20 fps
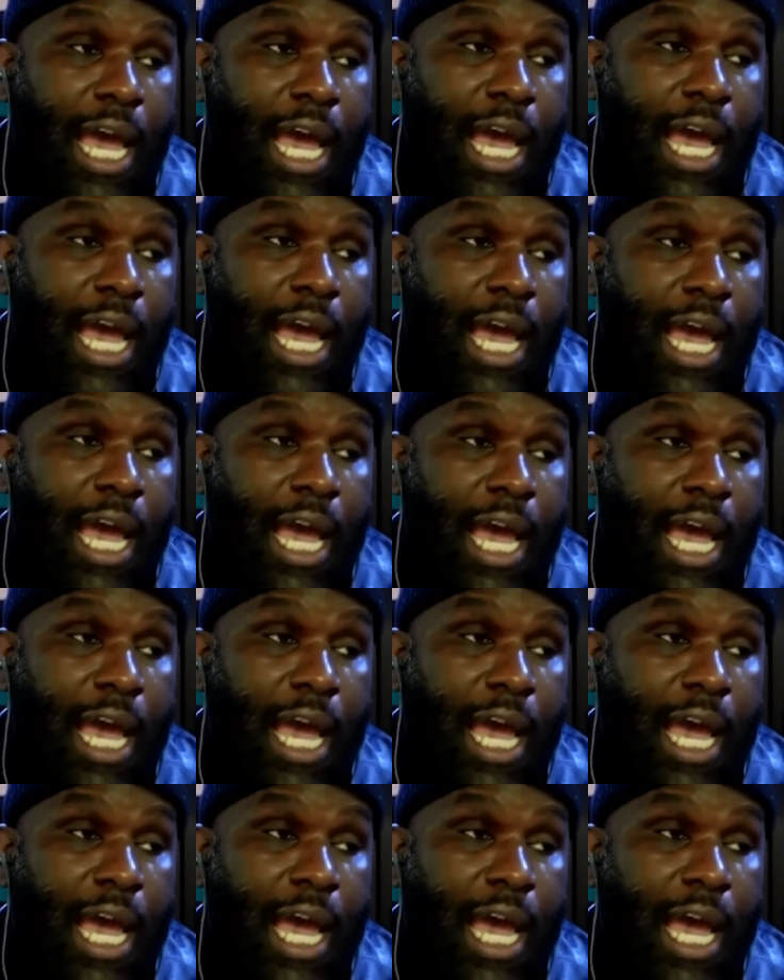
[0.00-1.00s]
This is
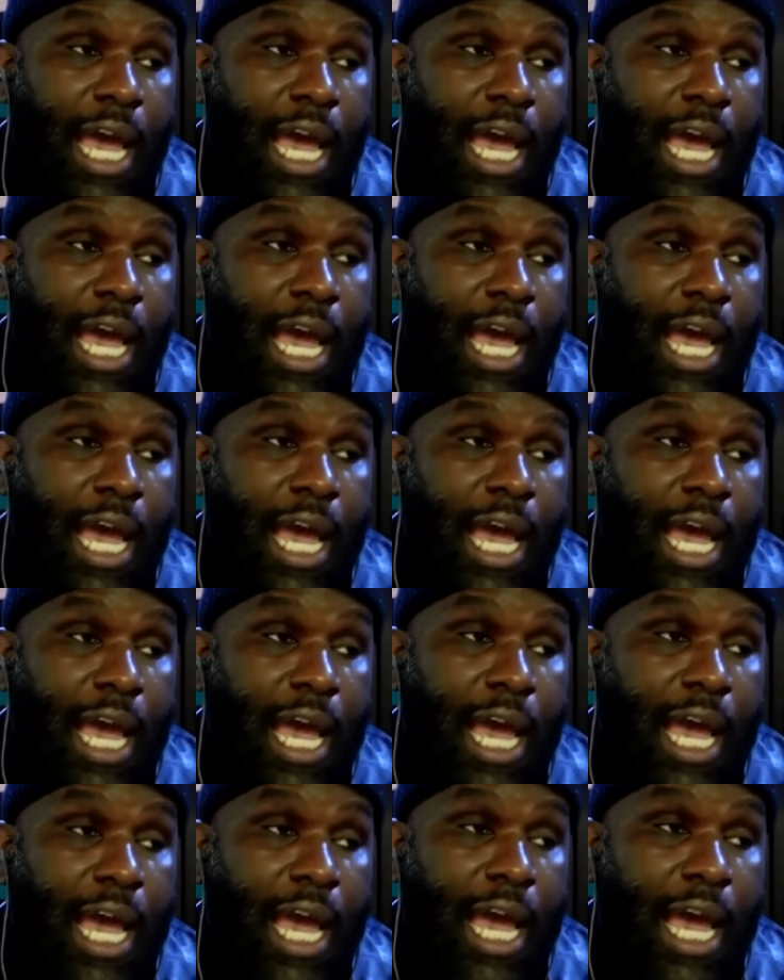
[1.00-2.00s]
more intimate.
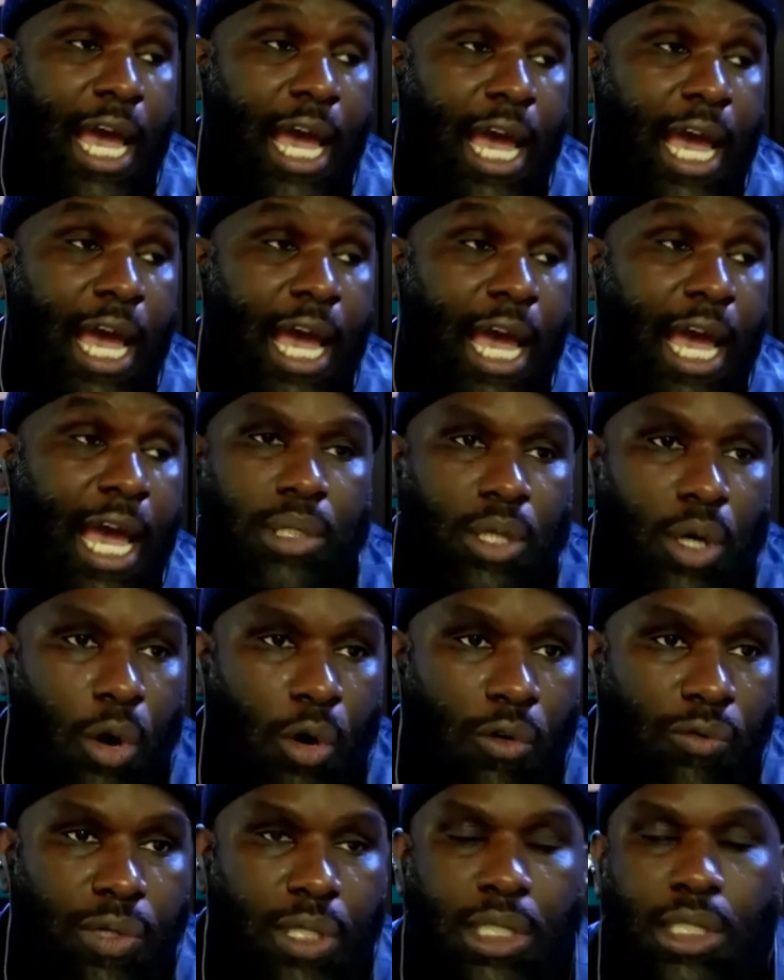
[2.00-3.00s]
This is somebody coming
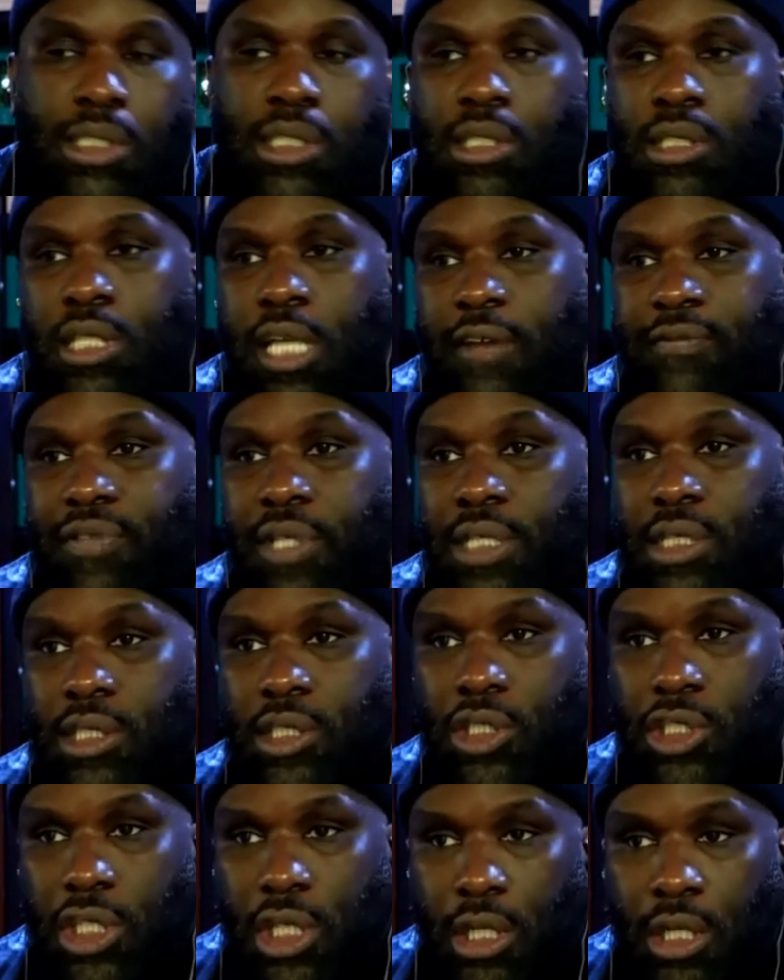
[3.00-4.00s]
over. This is Netflix and
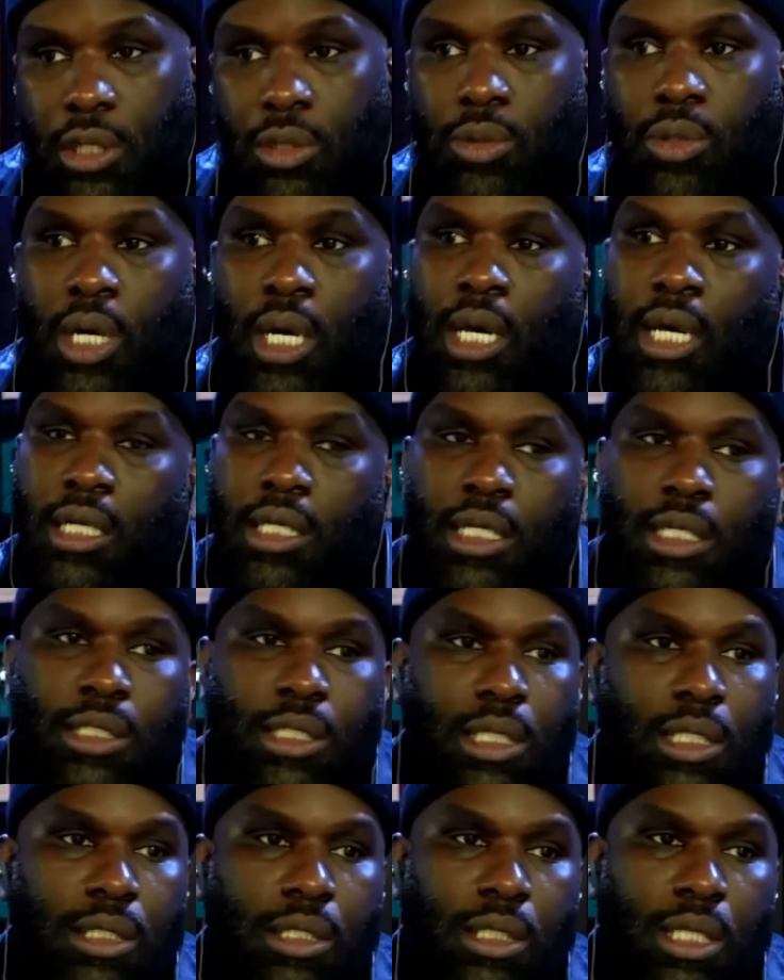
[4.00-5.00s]
chill. This
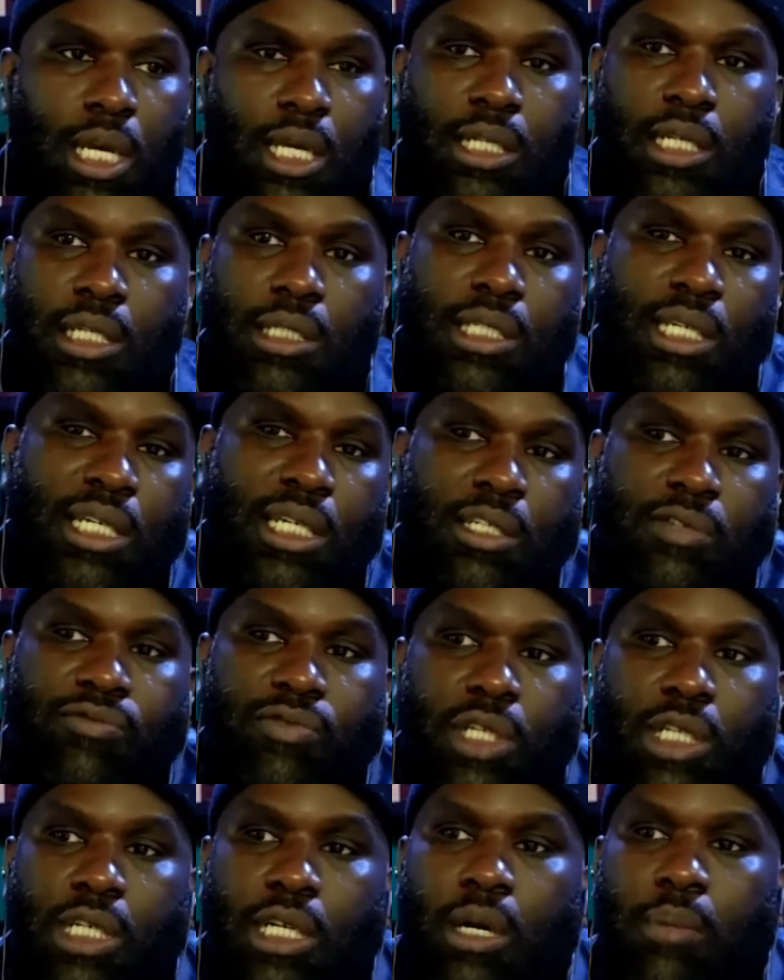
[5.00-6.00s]
isn't
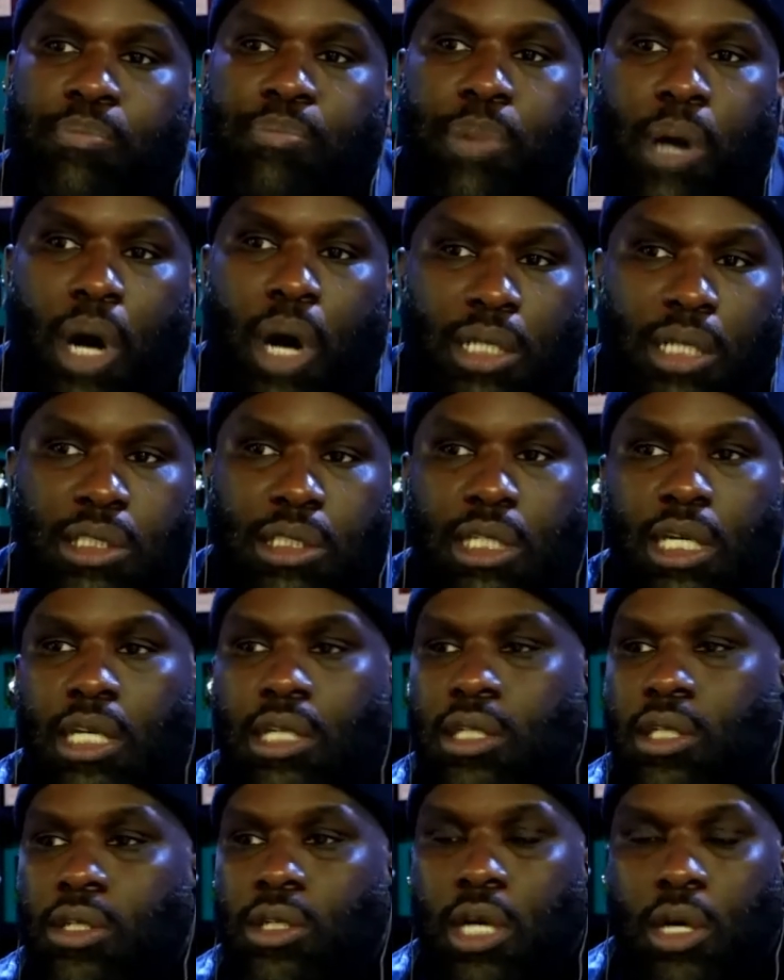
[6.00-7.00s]
really a bar scent.
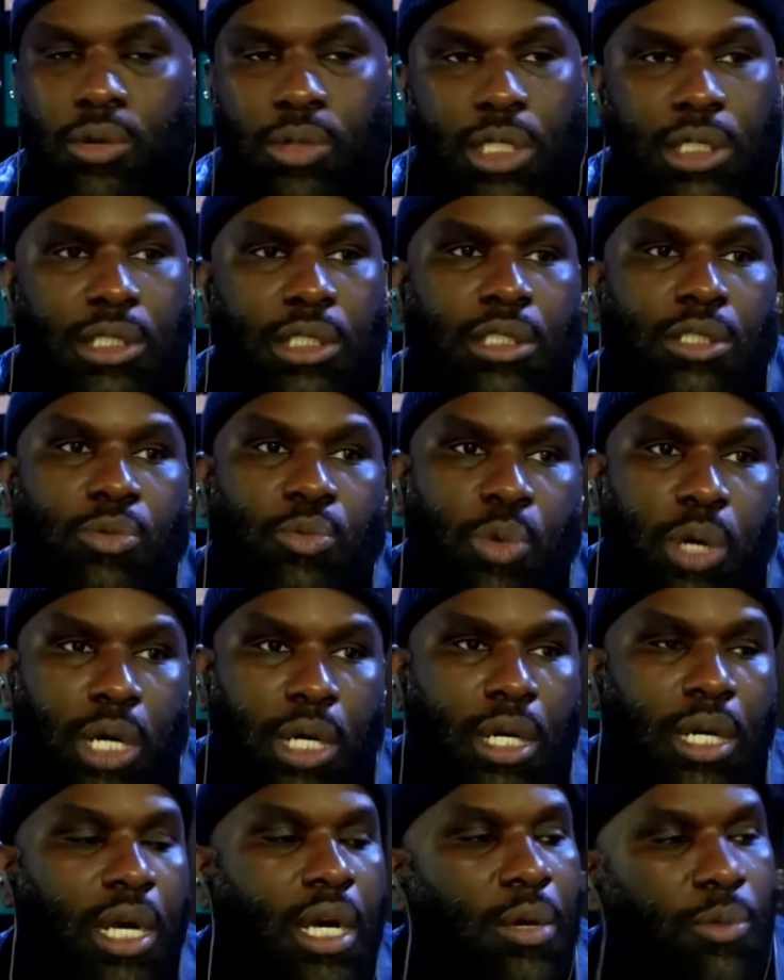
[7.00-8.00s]
You know, this is
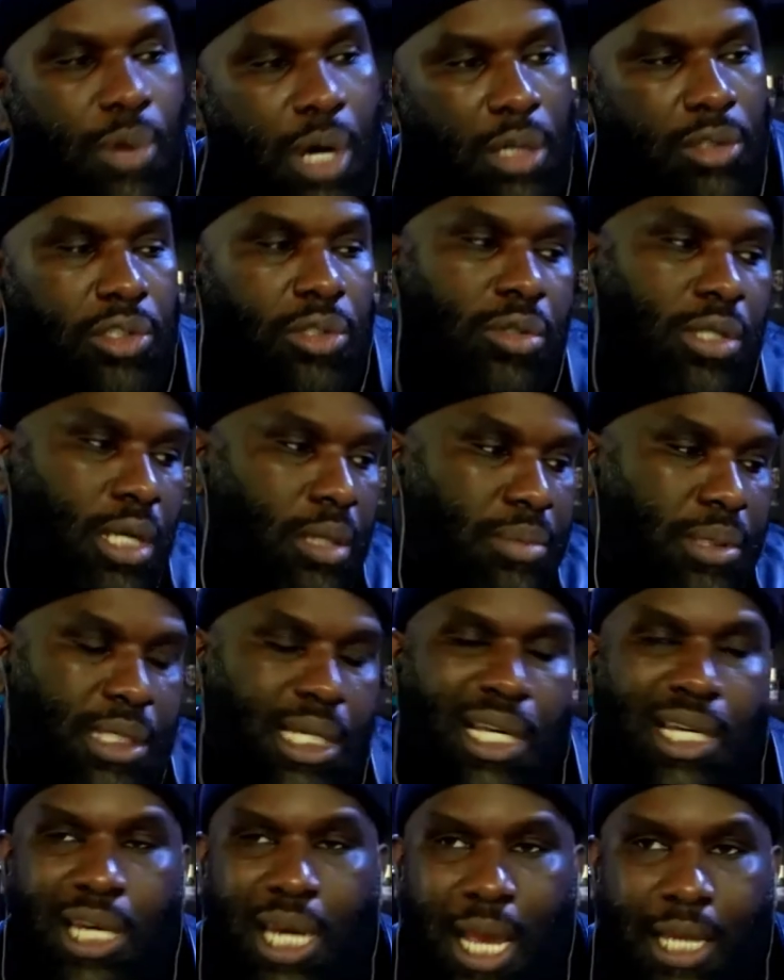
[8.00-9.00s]
where, why don't you come
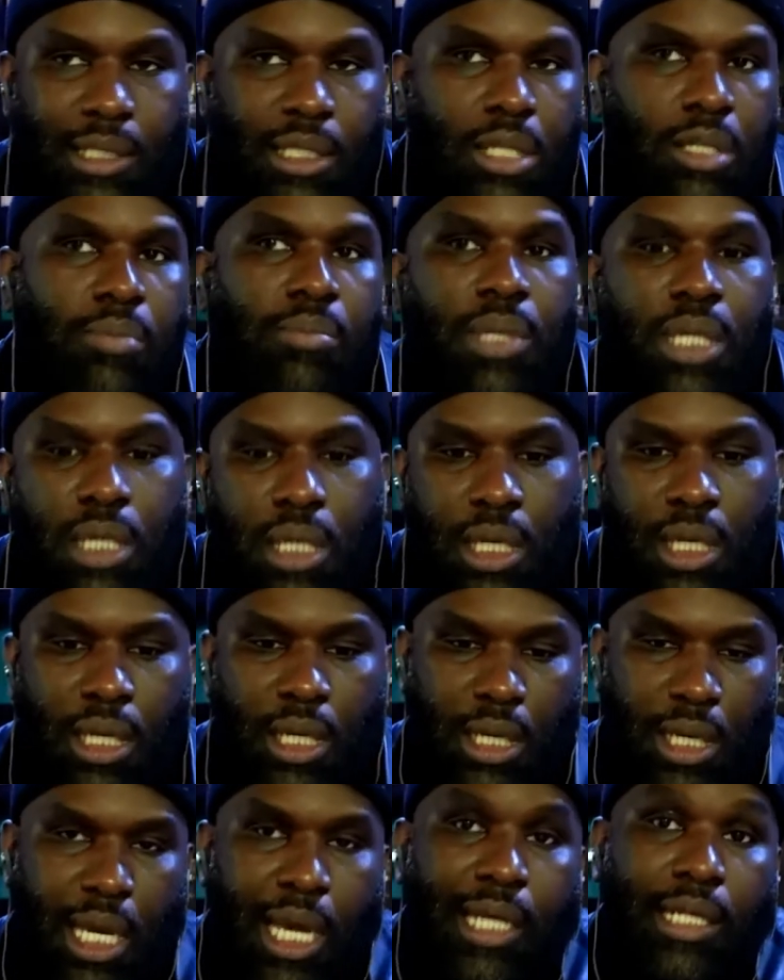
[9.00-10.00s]
sit next to me
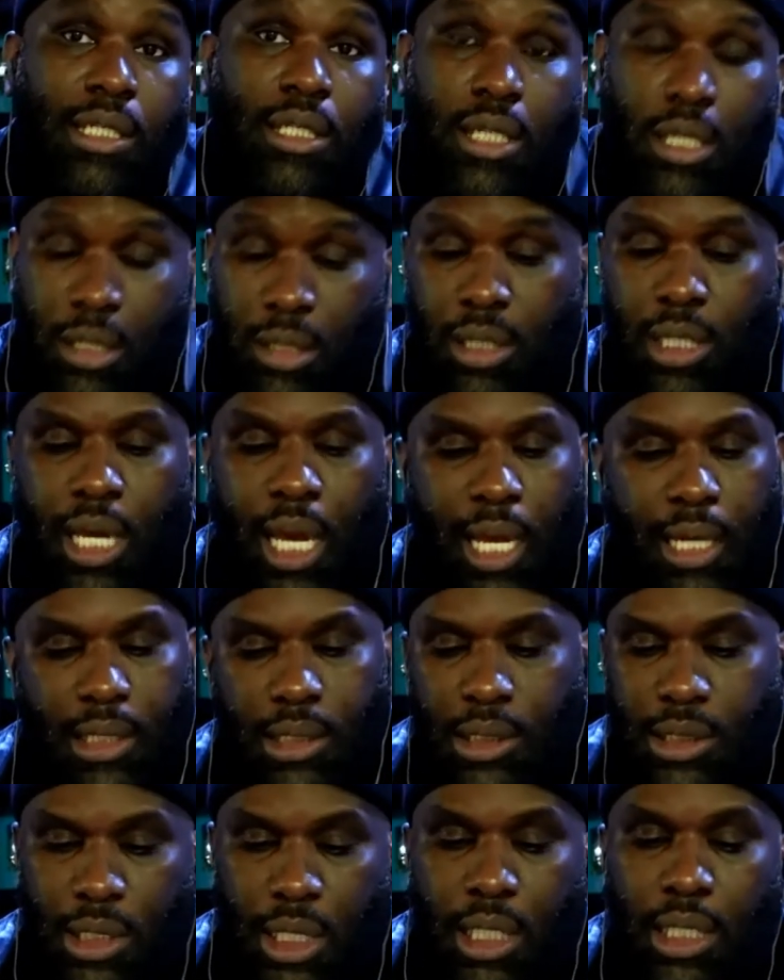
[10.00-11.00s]
at dinner kind of
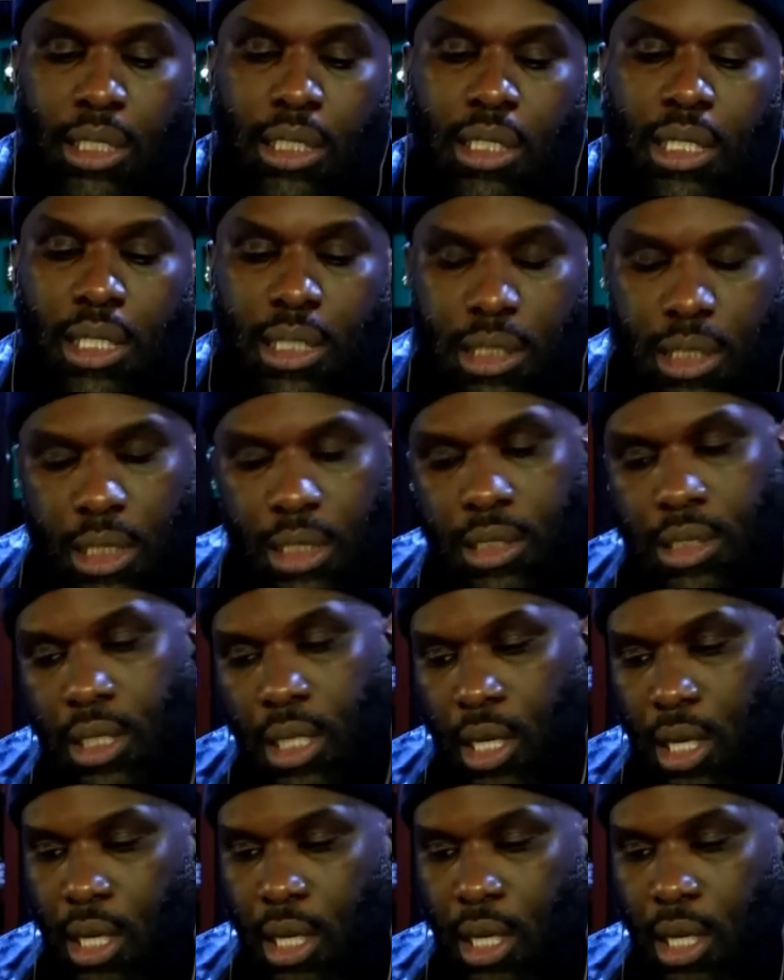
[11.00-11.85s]
scent. This is,